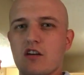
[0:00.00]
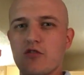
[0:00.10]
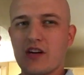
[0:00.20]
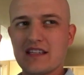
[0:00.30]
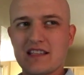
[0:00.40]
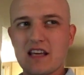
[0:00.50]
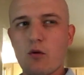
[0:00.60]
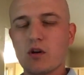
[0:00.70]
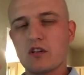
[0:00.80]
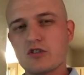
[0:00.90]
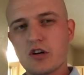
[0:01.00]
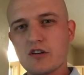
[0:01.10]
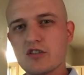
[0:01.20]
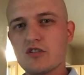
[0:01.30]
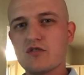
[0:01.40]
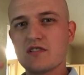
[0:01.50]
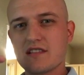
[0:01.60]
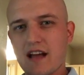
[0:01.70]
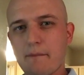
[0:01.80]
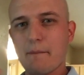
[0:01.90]
you can see what they're charging you
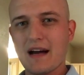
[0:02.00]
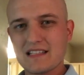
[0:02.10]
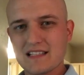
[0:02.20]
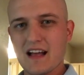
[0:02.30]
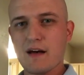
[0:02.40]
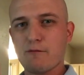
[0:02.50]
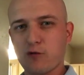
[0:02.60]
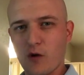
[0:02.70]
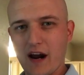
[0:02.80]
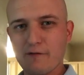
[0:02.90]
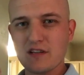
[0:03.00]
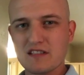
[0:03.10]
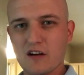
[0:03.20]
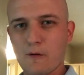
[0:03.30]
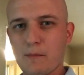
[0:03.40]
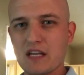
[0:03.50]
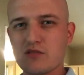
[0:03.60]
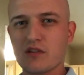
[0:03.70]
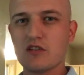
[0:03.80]
step by step for every single piece,